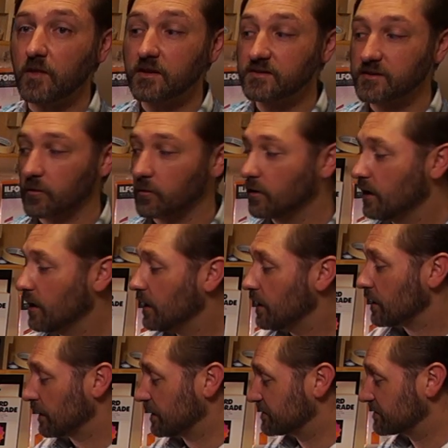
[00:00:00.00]
So
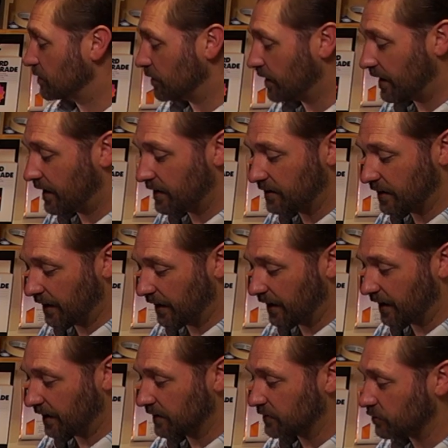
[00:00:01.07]
let's go ahead
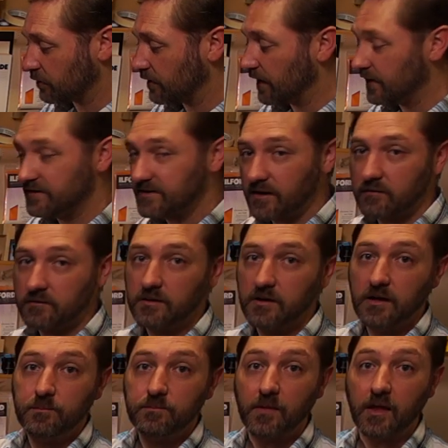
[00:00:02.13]
and turn the lights out
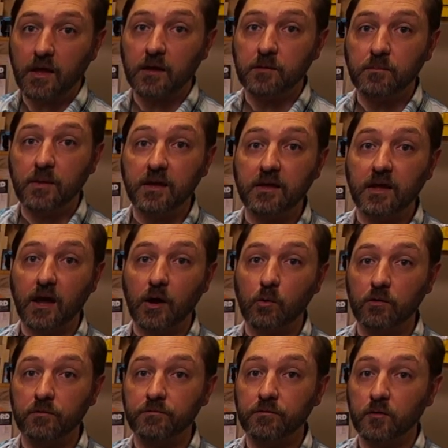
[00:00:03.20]
and make
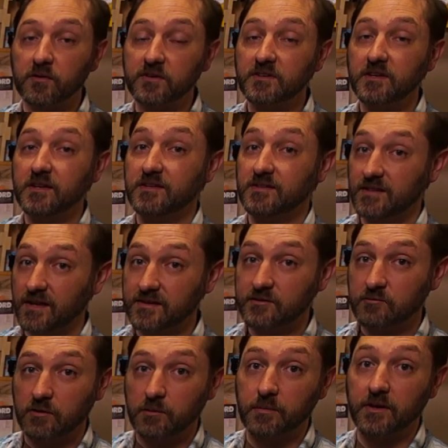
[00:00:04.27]
our first test
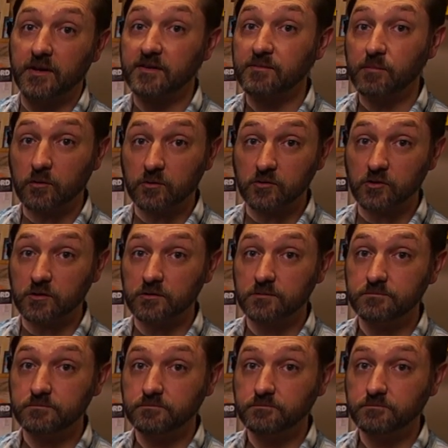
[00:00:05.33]
strip exposure.